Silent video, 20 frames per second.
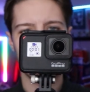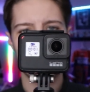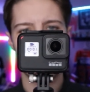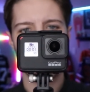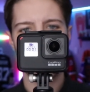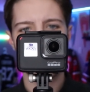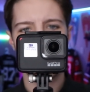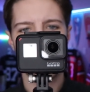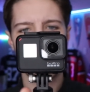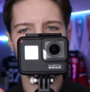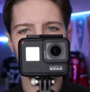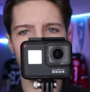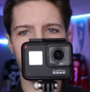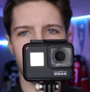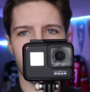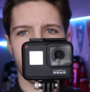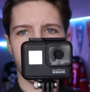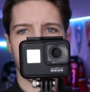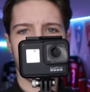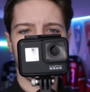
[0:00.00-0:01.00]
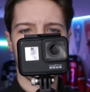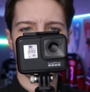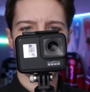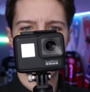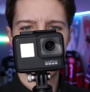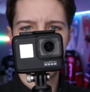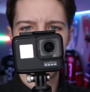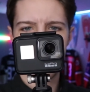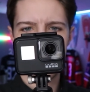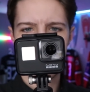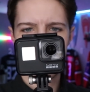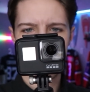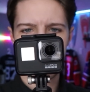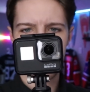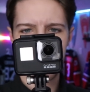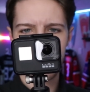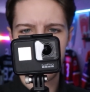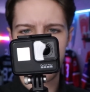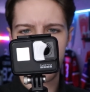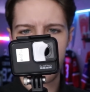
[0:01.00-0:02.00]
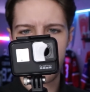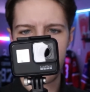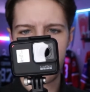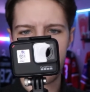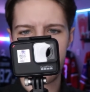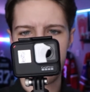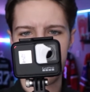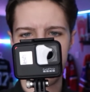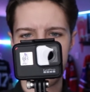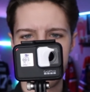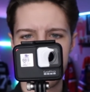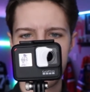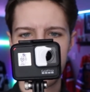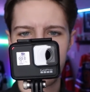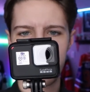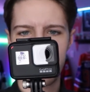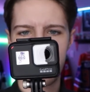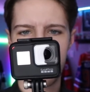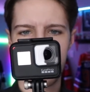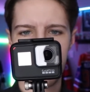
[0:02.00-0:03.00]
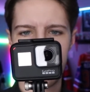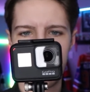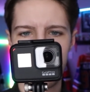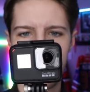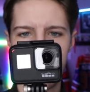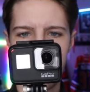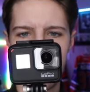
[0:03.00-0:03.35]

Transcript: Alright, there we go, so let's bring that out. We can kind of